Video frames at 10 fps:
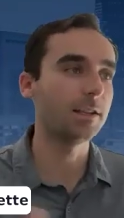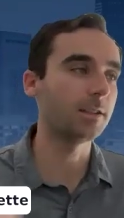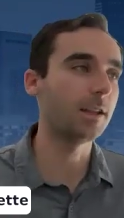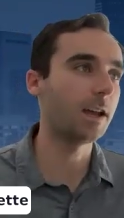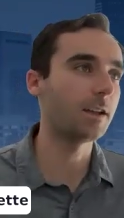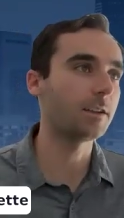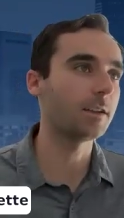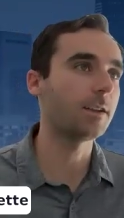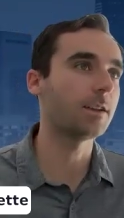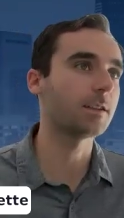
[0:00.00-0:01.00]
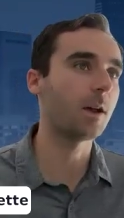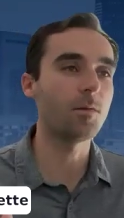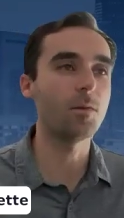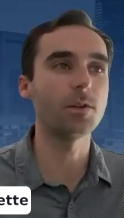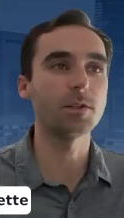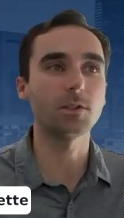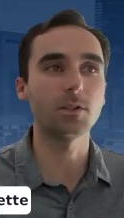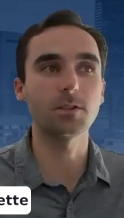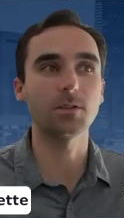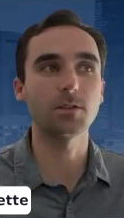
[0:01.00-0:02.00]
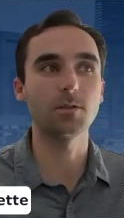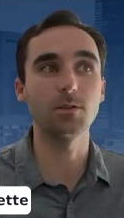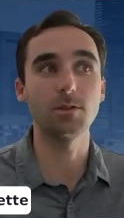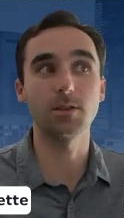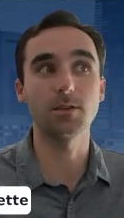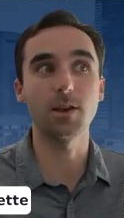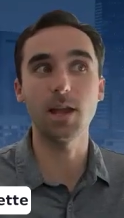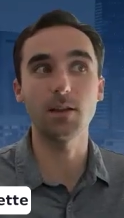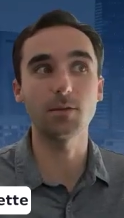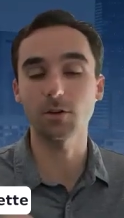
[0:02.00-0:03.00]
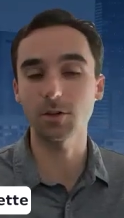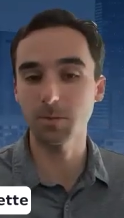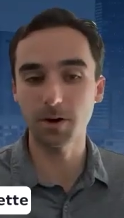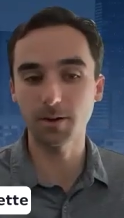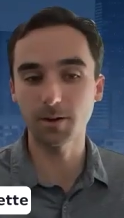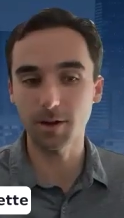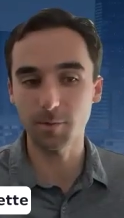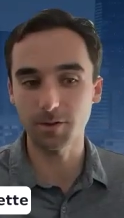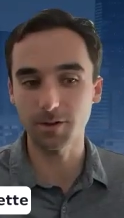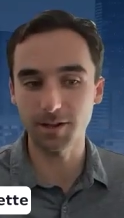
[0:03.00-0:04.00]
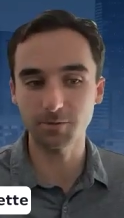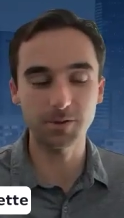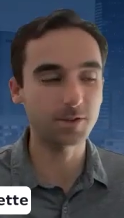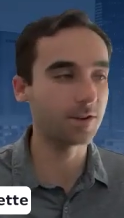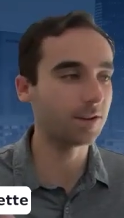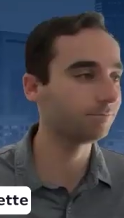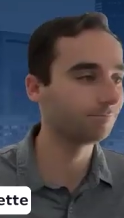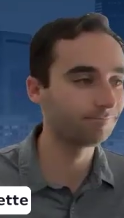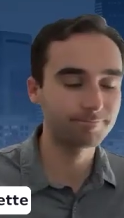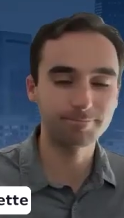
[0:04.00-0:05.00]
Is that as helpful as just using the native search bar at the top of the NetSuite screen?